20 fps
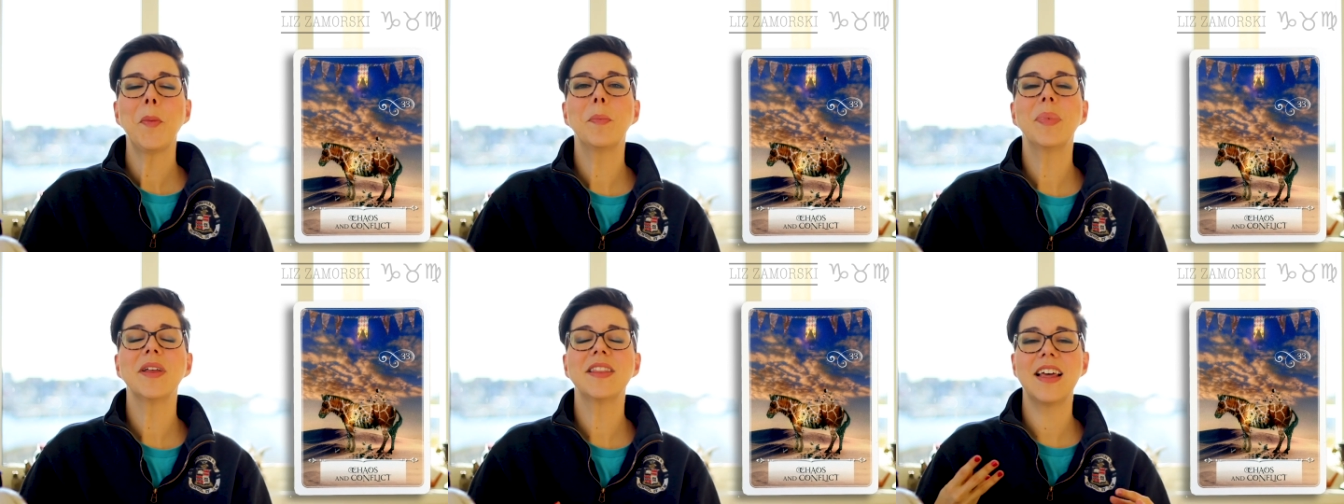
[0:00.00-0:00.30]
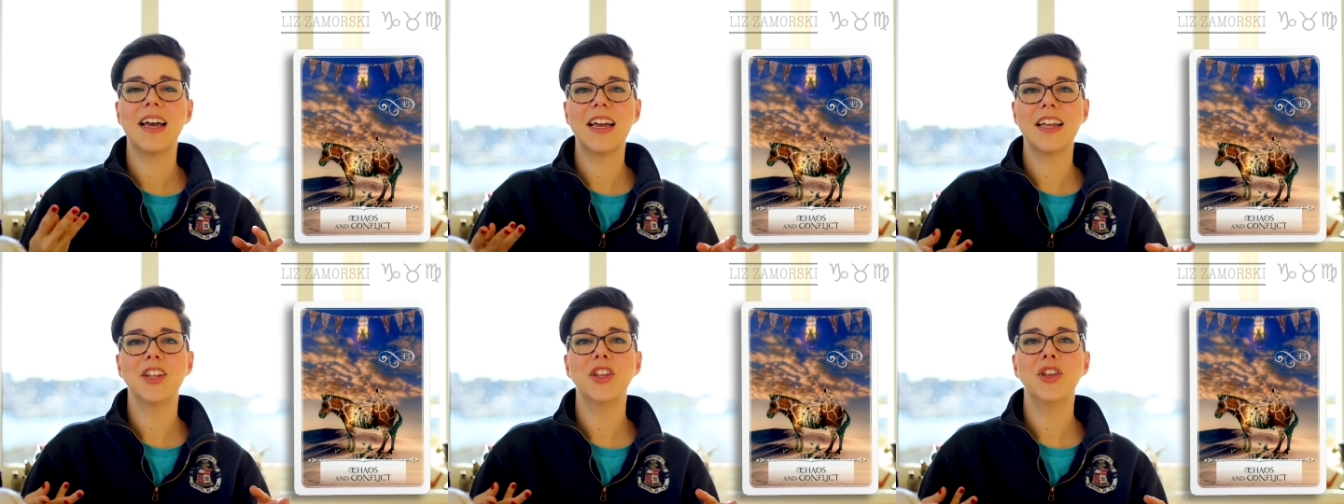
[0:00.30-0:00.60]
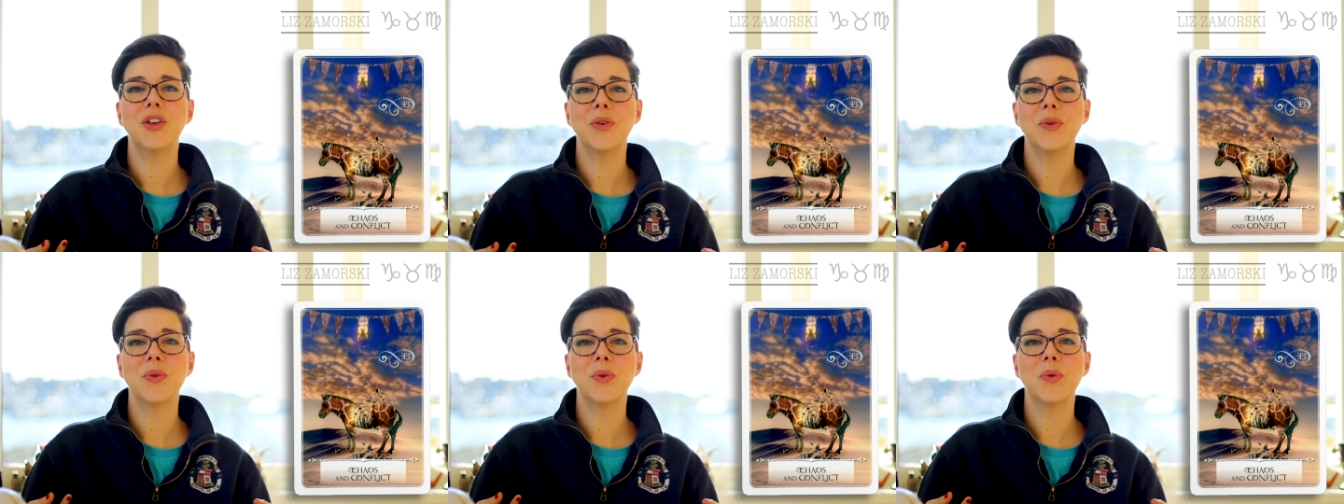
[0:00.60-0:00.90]
But
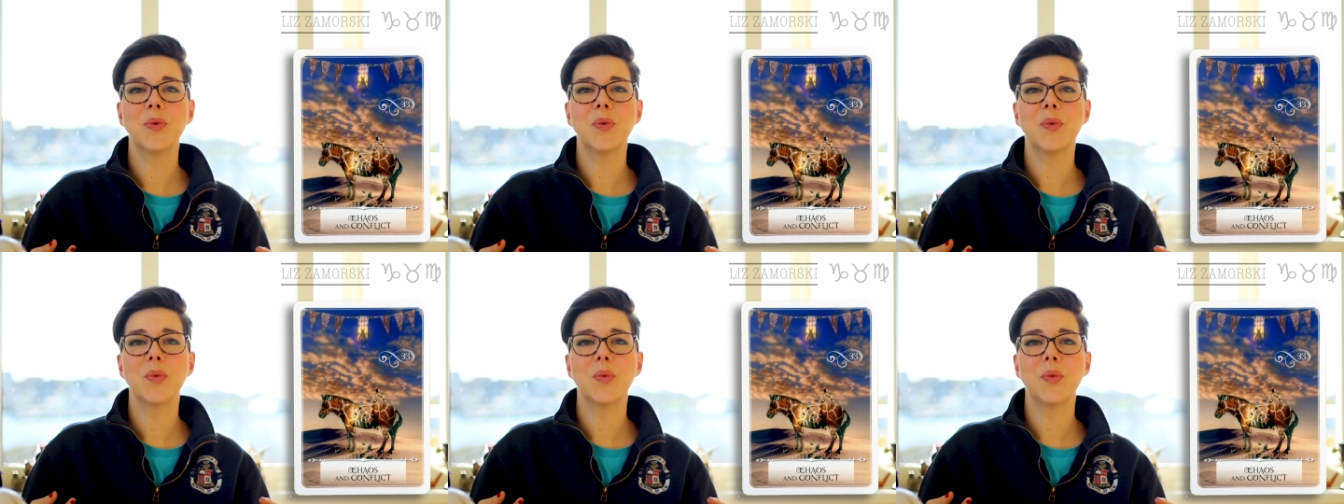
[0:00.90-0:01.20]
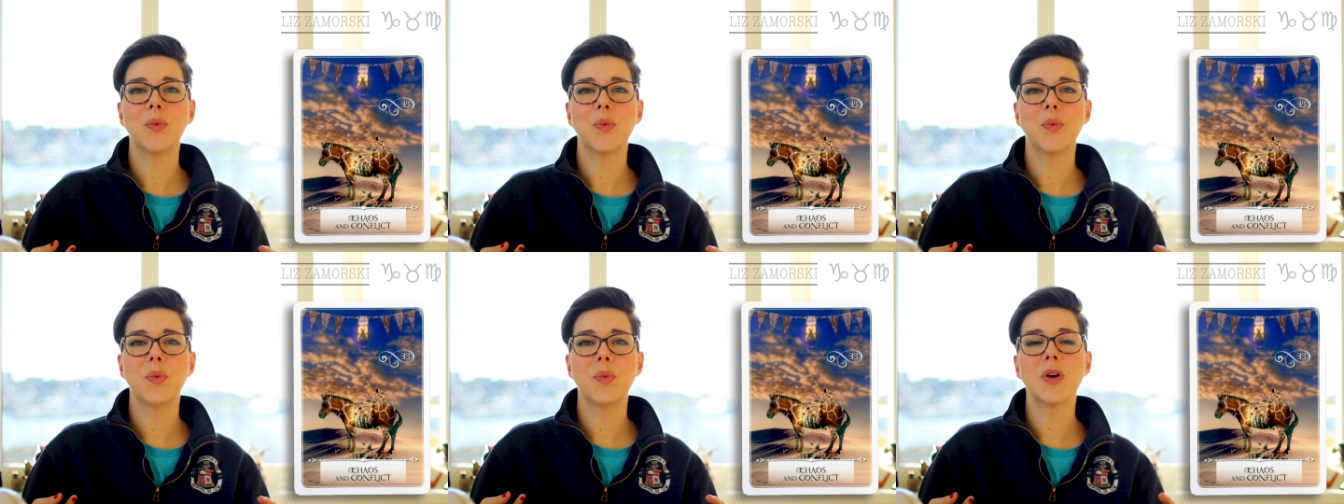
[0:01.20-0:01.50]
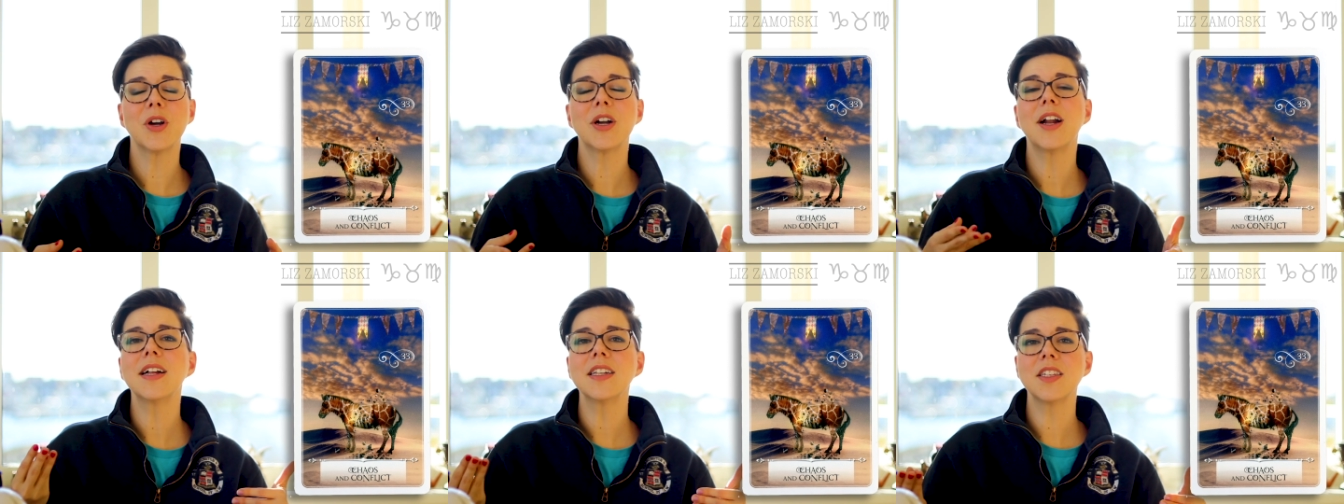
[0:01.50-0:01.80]
that you
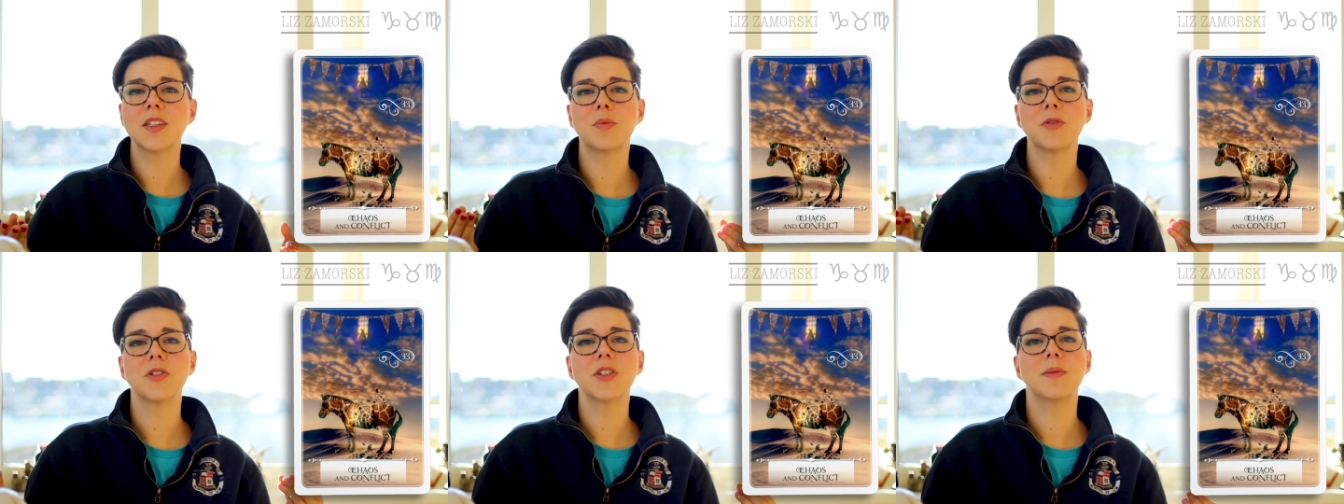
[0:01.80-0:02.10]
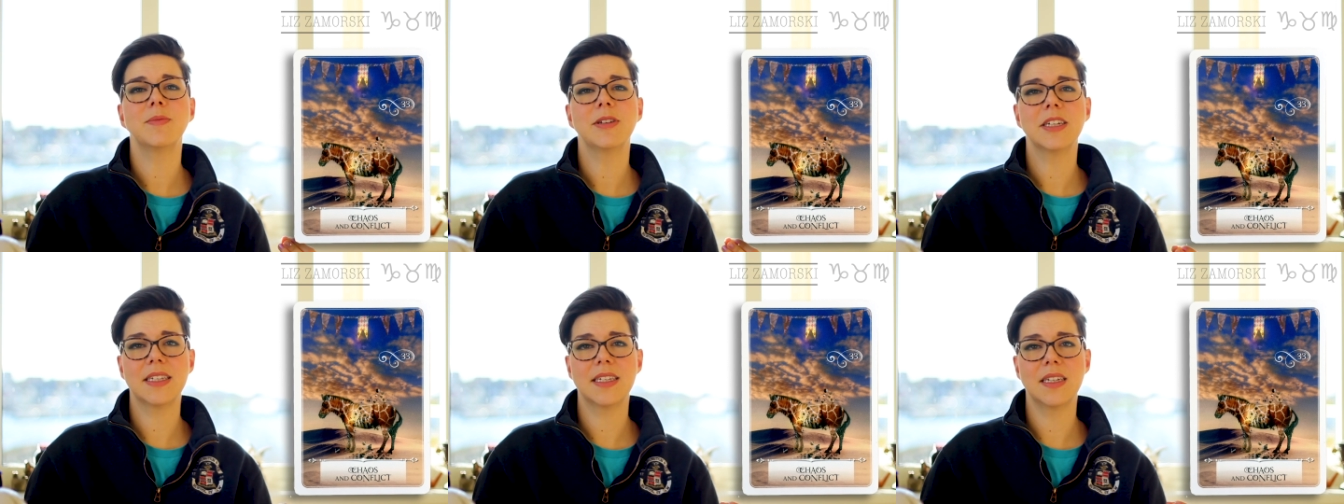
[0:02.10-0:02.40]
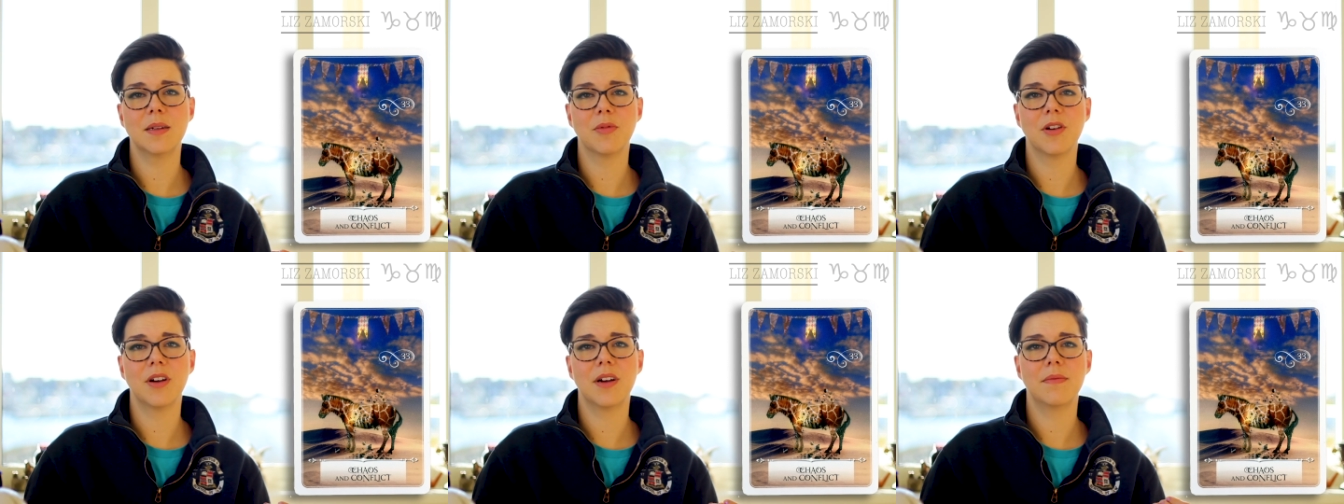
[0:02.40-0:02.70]
were not supposed to be a
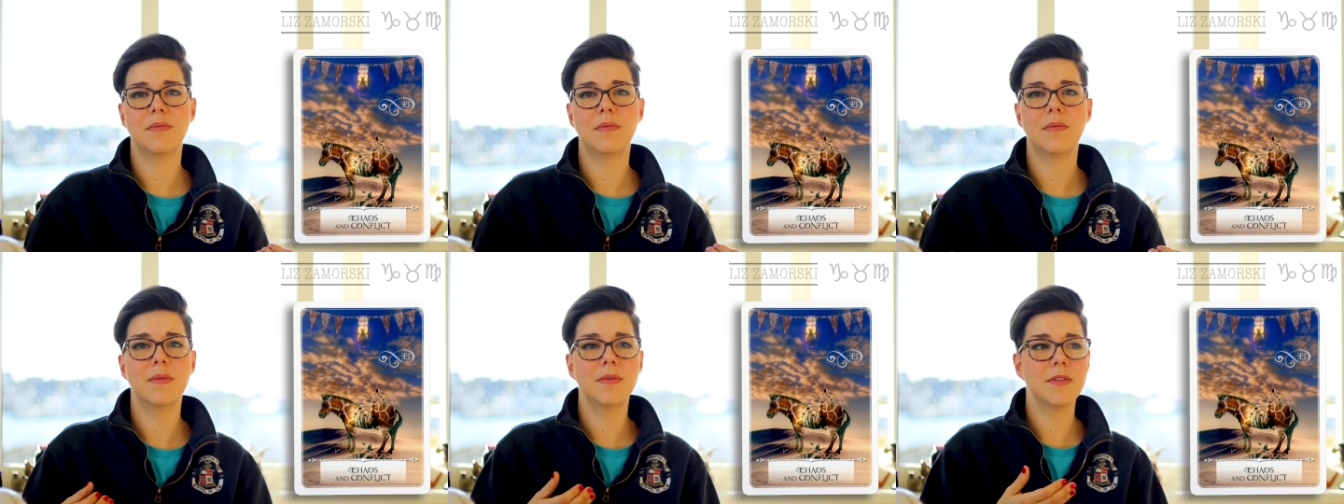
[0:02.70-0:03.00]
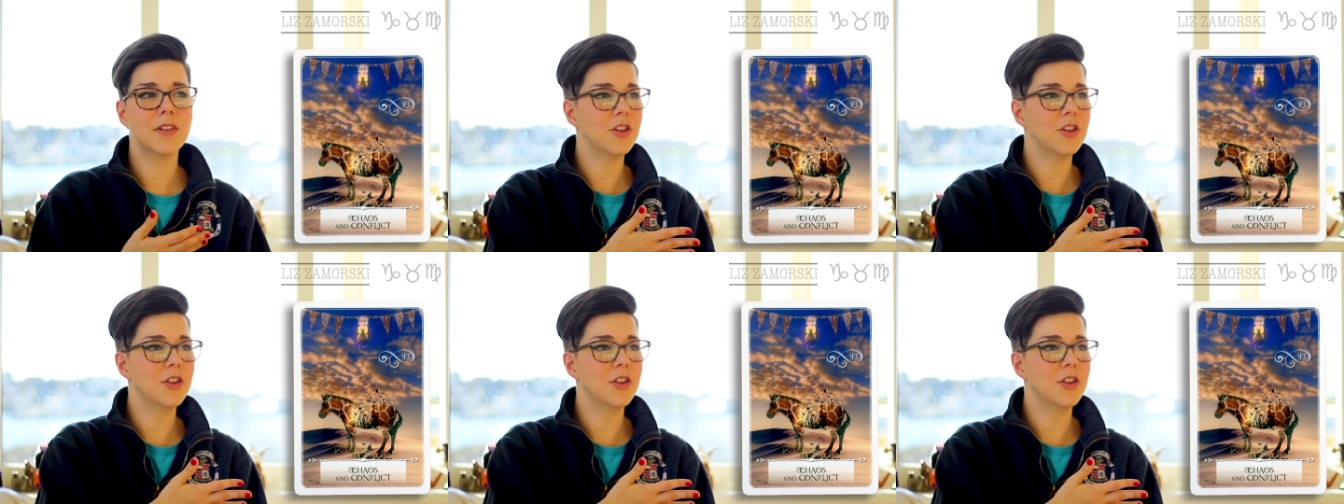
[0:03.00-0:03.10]
zebra,